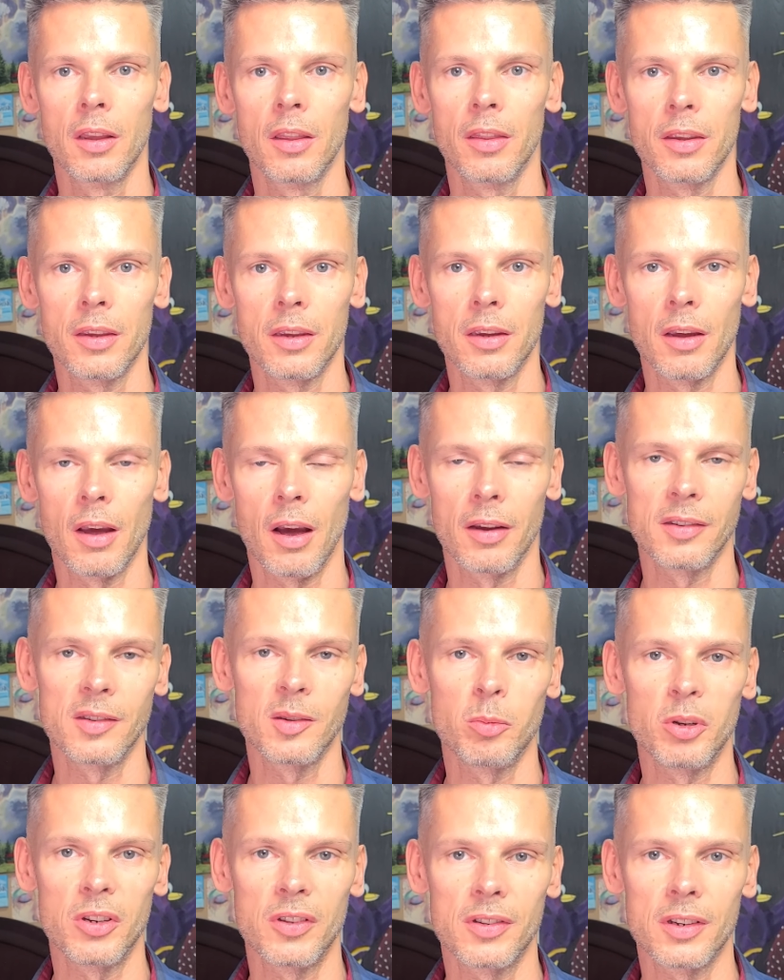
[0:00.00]
the
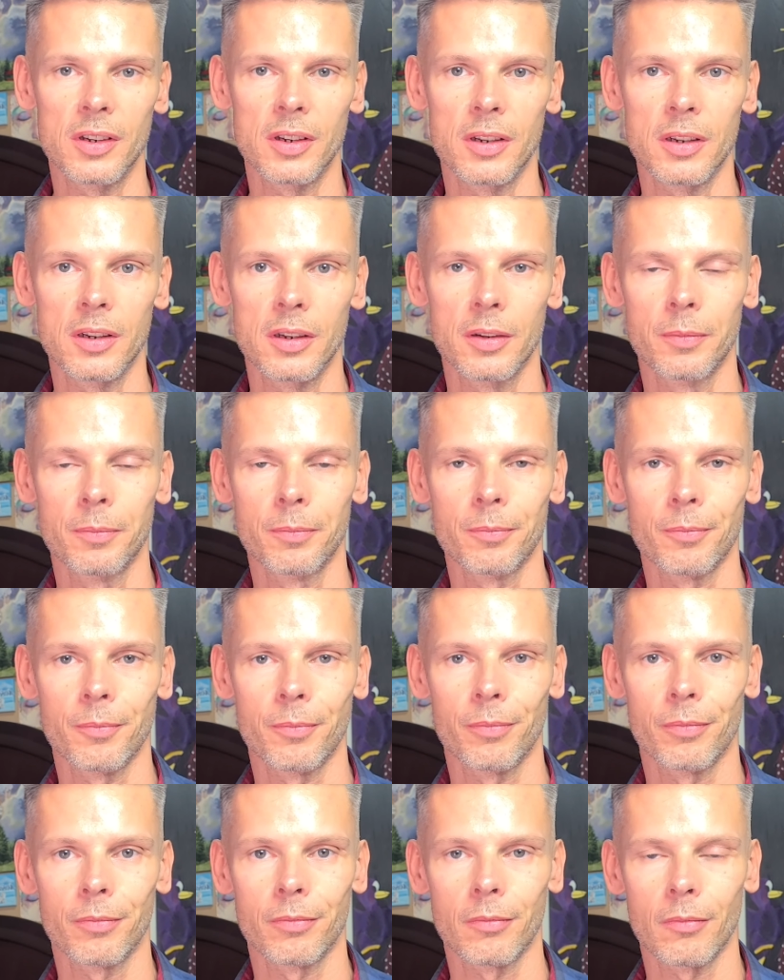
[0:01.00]
ICBC,
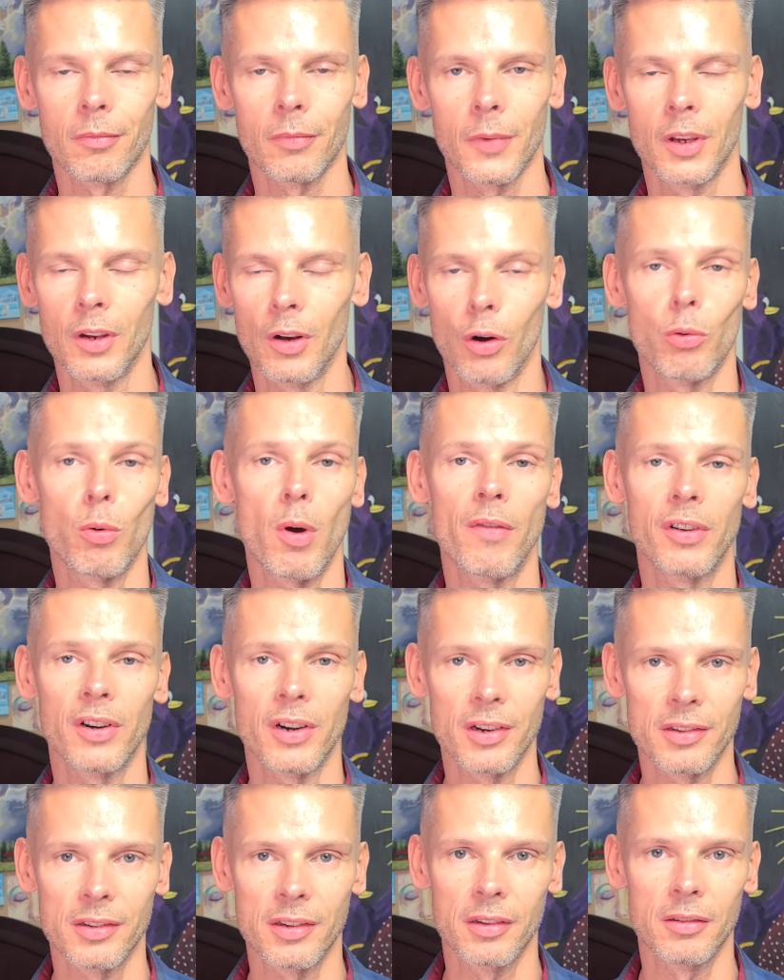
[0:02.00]

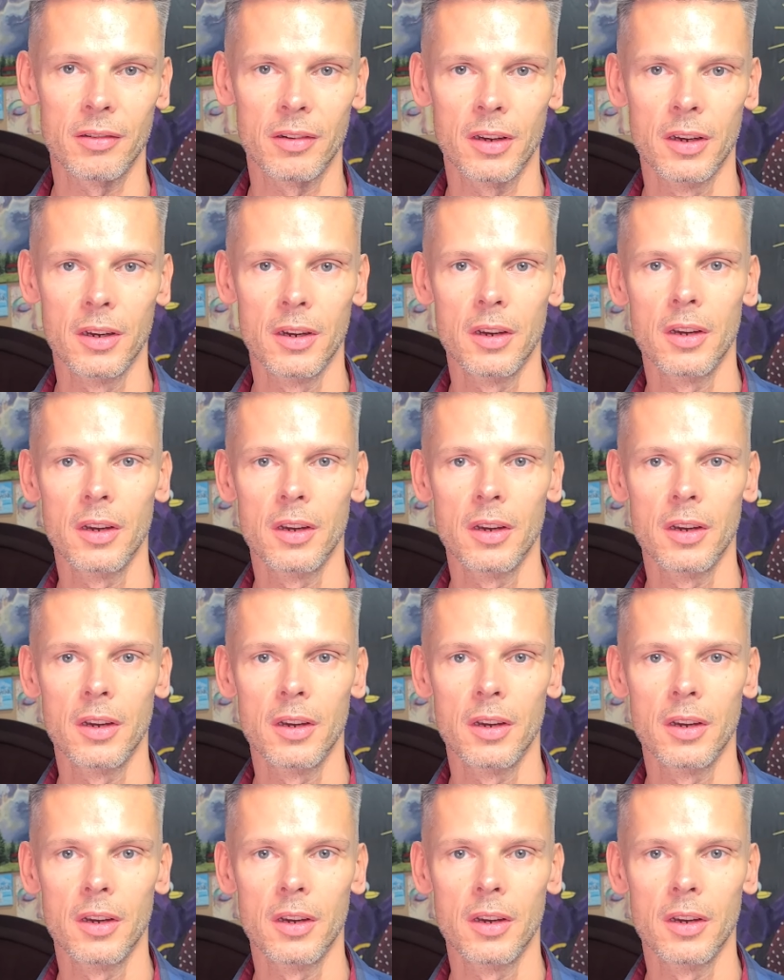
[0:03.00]
whoever is in